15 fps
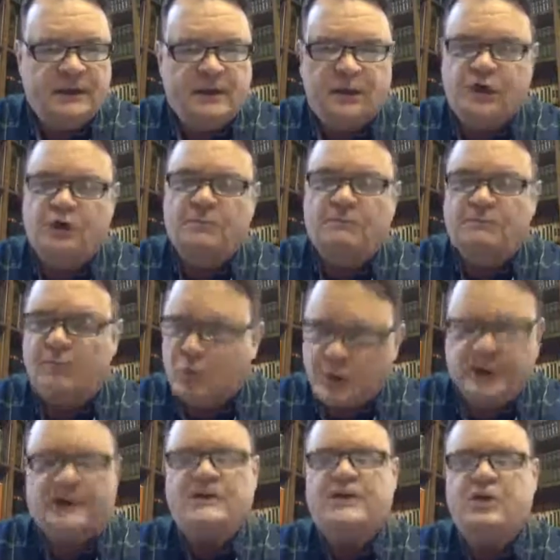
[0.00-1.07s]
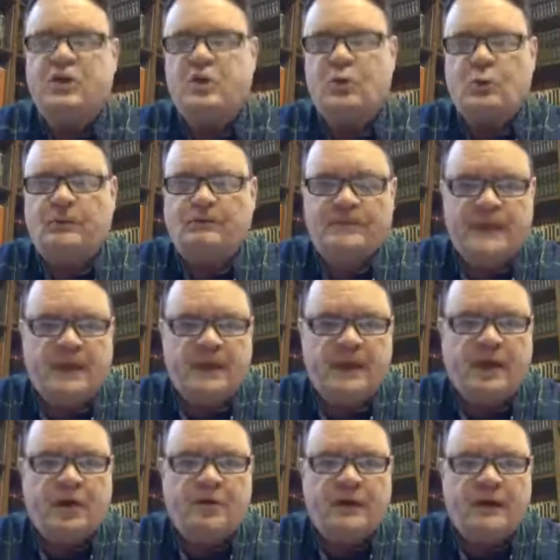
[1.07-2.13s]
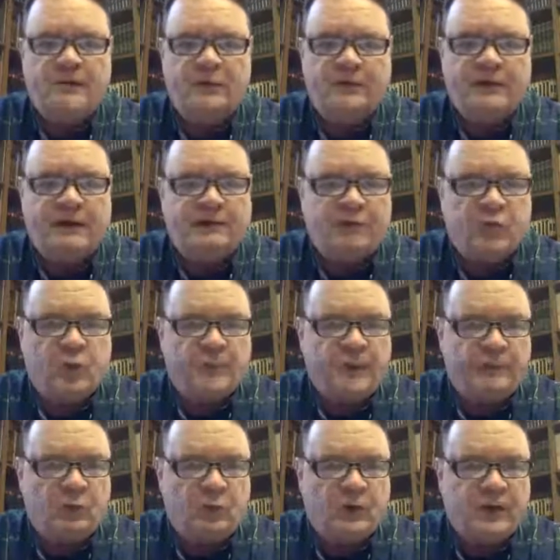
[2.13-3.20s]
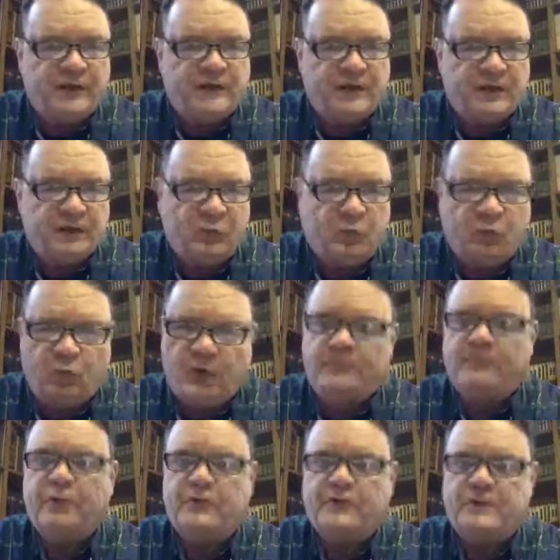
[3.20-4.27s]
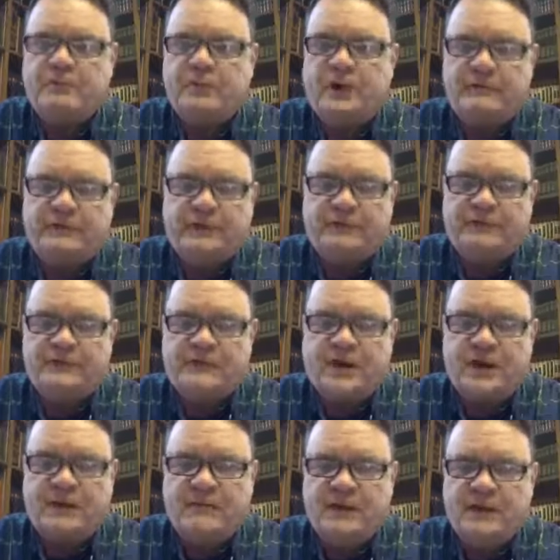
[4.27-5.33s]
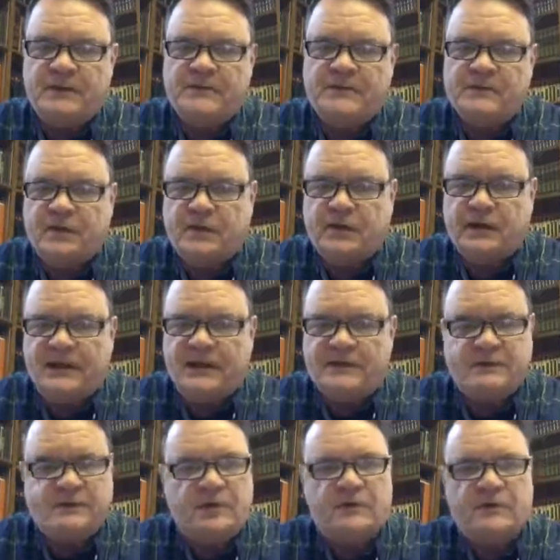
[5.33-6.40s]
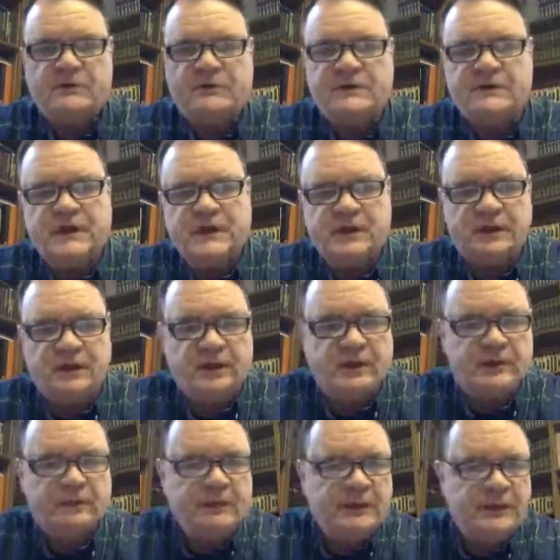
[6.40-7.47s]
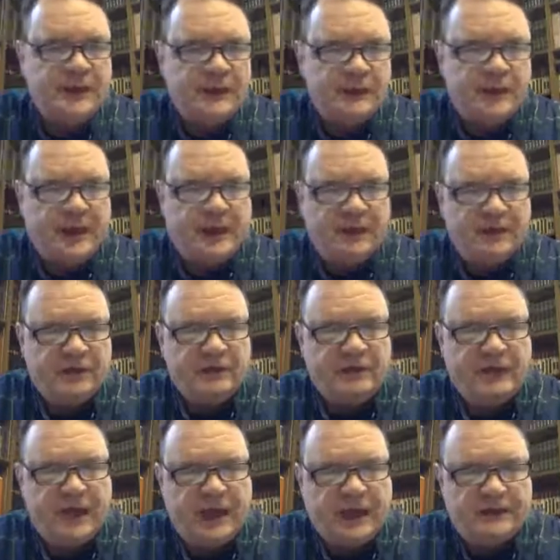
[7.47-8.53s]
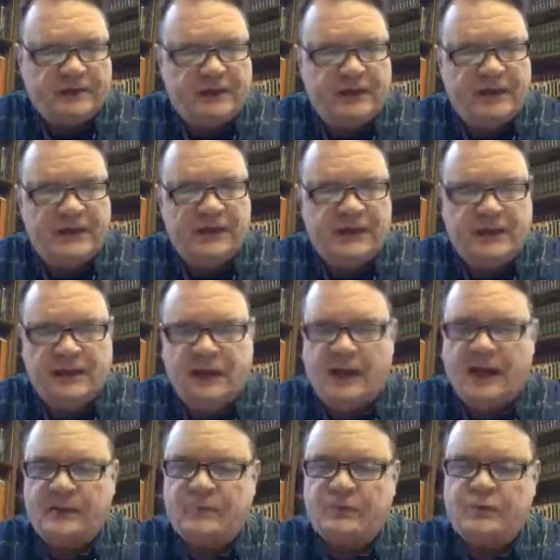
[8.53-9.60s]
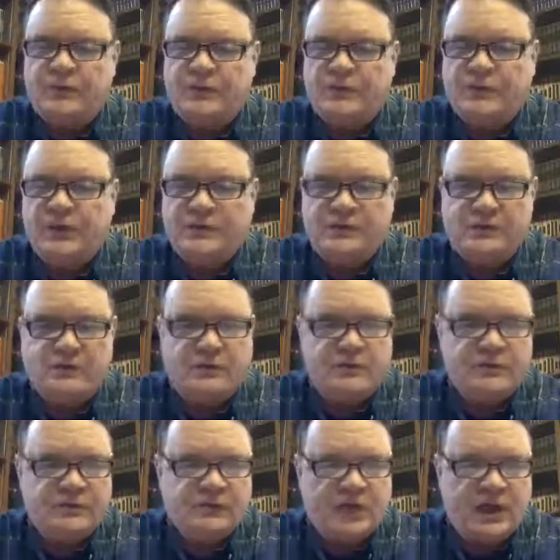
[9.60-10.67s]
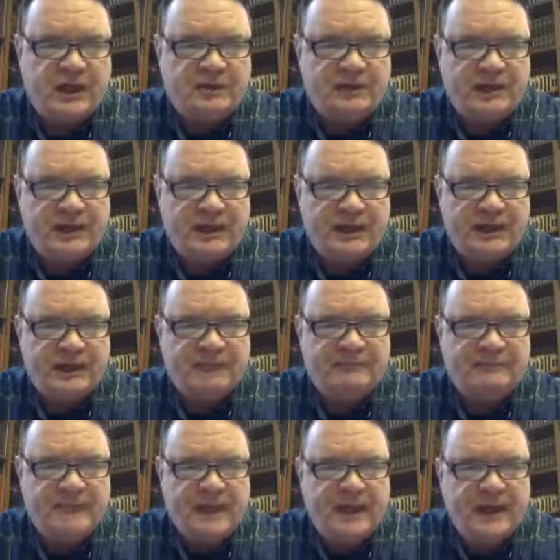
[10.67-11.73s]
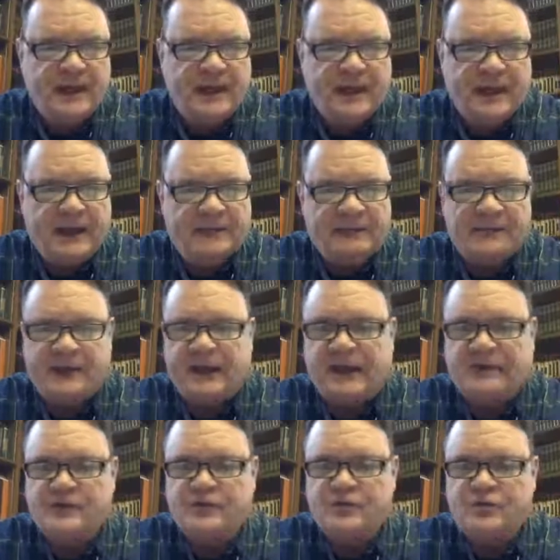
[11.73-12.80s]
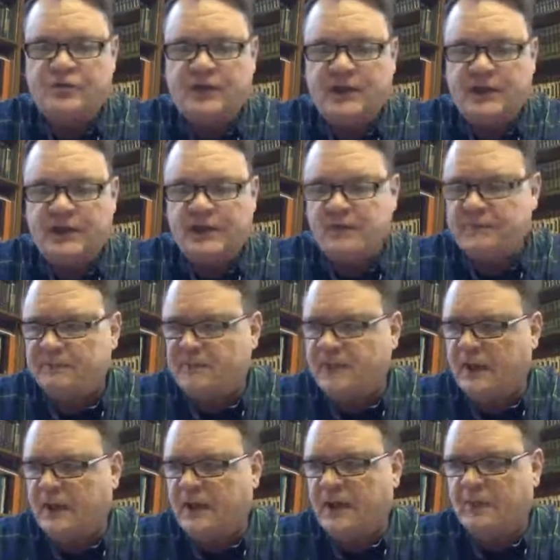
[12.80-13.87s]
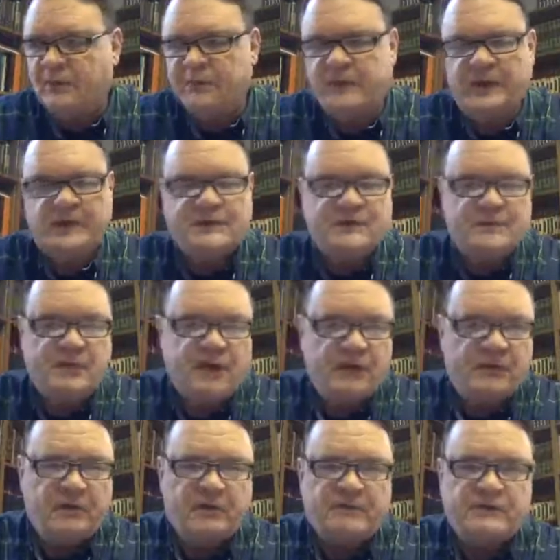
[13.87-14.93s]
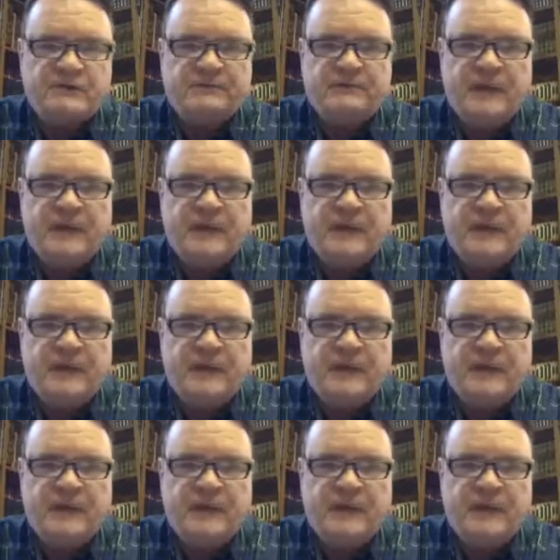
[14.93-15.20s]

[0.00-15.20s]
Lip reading: Good morning to you. All right, we've got four people watching and one person brave enough to chime in, so I need some others to say hello. Thank you, Kathy. I appreciate you chiming in, and I'm glad that you're here. We've got some others.